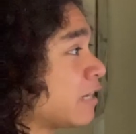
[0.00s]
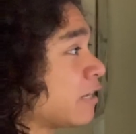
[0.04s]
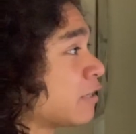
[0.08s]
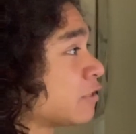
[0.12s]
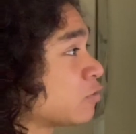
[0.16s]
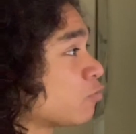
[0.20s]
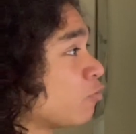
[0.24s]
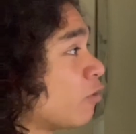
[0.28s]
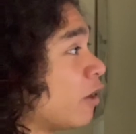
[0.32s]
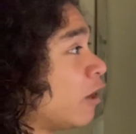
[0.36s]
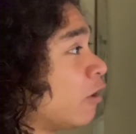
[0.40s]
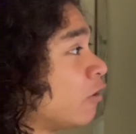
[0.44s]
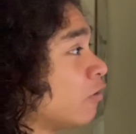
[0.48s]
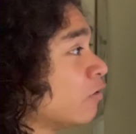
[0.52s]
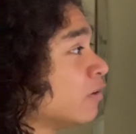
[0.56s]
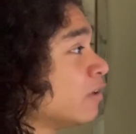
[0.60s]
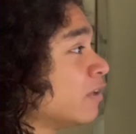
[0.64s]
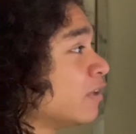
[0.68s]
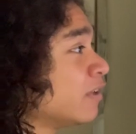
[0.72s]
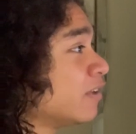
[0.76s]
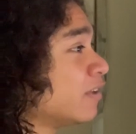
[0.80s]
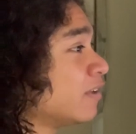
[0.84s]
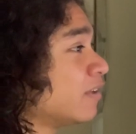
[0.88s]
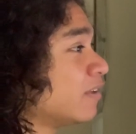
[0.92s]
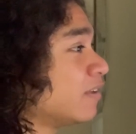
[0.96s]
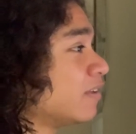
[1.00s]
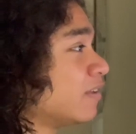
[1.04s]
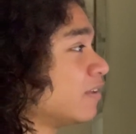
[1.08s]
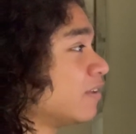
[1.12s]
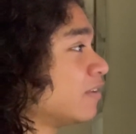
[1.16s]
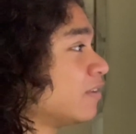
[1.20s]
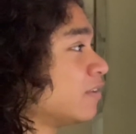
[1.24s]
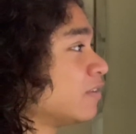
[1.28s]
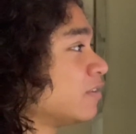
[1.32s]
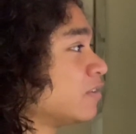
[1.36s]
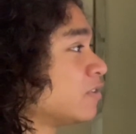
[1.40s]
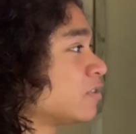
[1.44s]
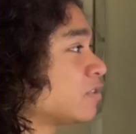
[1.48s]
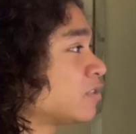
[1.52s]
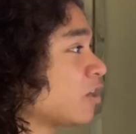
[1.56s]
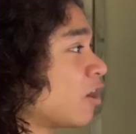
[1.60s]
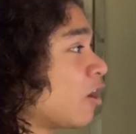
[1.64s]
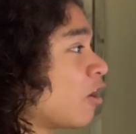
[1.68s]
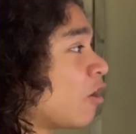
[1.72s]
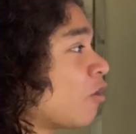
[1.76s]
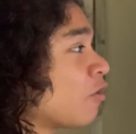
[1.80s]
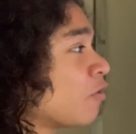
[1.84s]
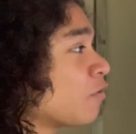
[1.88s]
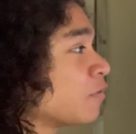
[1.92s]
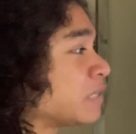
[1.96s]
as well.
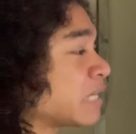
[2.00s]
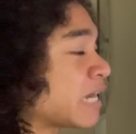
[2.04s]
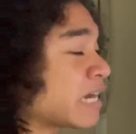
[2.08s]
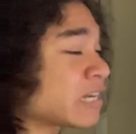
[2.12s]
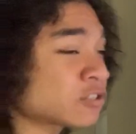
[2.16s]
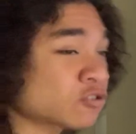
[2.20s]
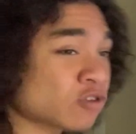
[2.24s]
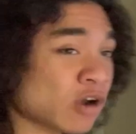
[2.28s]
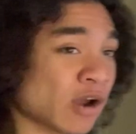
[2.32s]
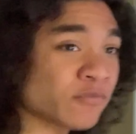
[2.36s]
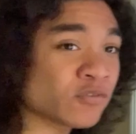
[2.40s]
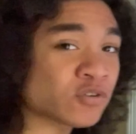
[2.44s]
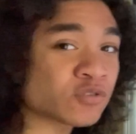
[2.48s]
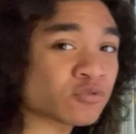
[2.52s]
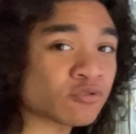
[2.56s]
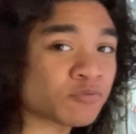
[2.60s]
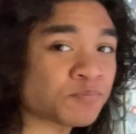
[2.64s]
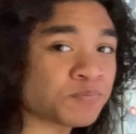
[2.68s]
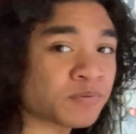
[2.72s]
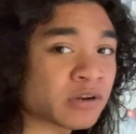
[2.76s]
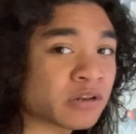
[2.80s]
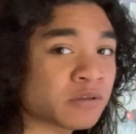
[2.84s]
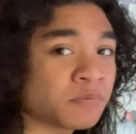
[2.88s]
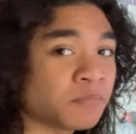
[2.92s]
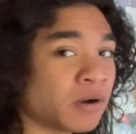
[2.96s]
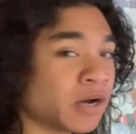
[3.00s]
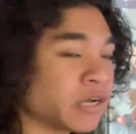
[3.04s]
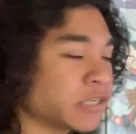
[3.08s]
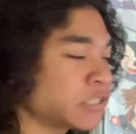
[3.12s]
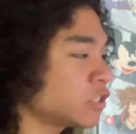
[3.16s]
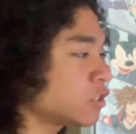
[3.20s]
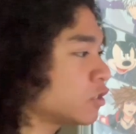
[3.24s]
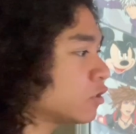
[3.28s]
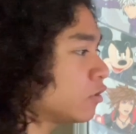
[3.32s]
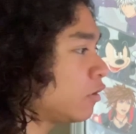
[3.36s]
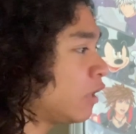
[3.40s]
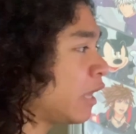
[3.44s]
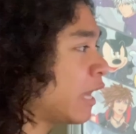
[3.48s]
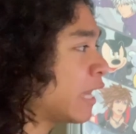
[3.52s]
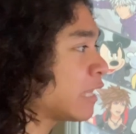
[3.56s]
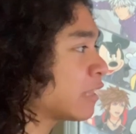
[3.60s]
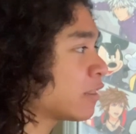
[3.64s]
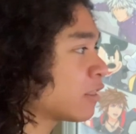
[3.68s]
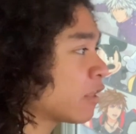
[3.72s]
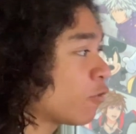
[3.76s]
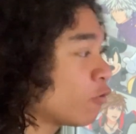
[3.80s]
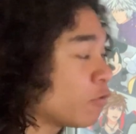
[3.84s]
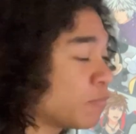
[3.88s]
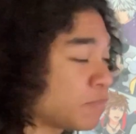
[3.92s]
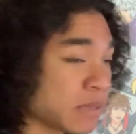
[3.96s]
So dash drivers were pretty much like
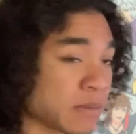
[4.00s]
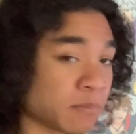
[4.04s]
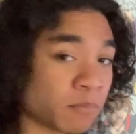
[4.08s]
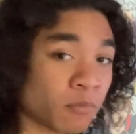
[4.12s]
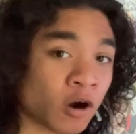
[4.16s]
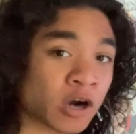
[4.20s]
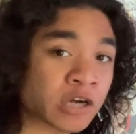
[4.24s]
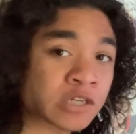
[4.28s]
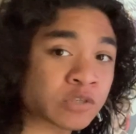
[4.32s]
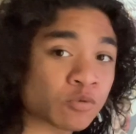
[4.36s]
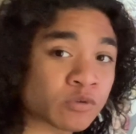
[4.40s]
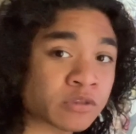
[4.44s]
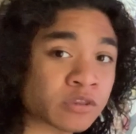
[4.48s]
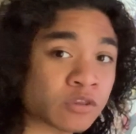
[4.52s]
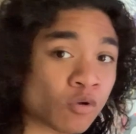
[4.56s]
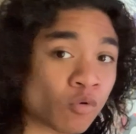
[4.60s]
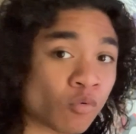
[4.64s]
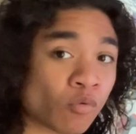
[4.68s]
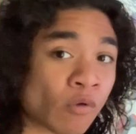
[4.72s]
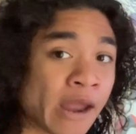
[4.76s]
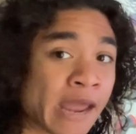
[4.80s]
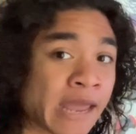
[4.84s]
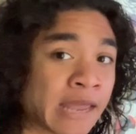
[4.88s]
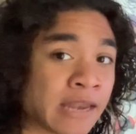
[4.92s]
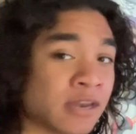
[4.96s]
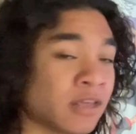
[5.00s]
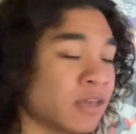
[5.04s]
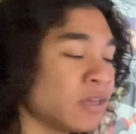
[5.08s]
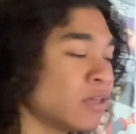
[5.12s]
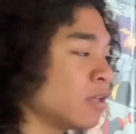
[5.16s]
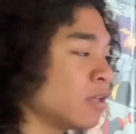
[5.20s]
they would be marked with the red,